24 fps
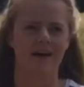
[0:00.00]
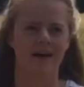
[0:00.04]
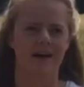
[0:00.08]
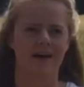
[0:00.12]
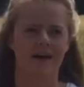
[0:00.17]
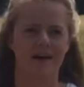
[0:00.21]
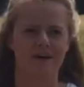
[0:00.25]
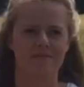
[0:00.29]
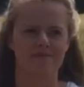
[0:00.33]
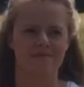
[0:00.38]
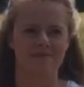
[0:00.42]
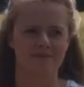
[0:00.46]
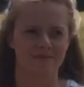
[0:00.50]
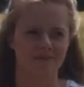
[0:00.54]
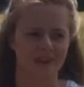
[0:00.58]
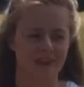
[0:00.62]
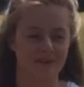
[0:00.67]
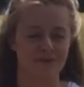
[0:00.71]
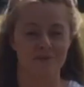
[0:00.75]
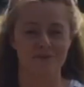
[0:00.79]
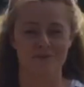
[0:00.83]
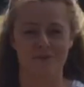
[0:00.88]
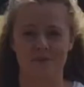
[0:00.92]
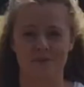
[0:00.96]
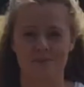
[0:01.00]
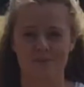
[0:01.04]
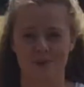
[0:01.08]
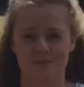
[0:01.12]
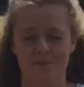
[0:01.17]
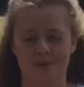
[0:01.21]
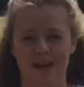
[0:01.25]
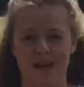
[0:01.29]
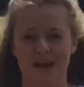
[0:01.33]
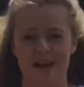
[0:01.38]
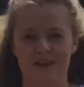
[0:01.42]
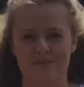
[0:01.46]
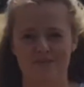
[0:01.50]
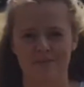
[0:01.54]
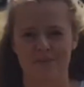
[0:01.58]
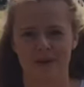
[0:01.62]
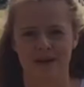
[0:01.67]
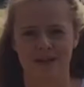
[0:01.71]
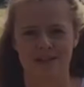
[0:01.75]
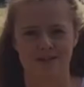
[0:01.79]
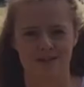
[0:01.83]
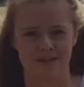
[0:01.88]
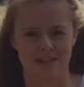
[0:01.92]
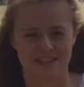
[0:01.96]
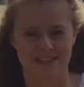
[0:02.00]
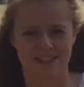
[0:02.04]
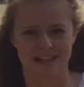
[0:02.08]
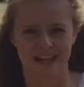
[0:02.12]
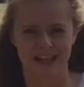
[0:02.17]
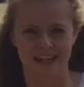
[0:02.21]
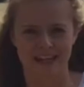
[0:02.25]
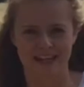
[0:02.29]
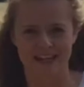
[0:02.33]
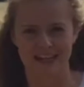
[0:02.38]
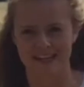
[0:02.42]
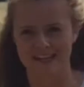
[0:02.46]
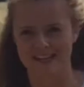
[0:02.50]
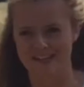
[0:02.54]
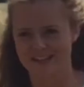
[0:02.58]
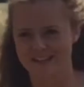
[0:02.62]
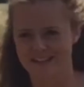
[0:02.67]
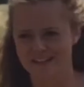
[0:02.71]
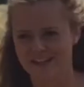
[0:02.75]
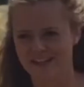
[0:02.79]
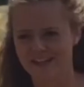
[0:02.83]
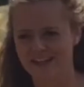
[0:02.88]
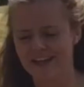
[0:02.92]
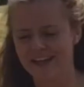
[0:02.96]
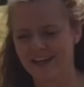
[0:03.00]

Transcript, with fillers: um, and also probably have better internet connection.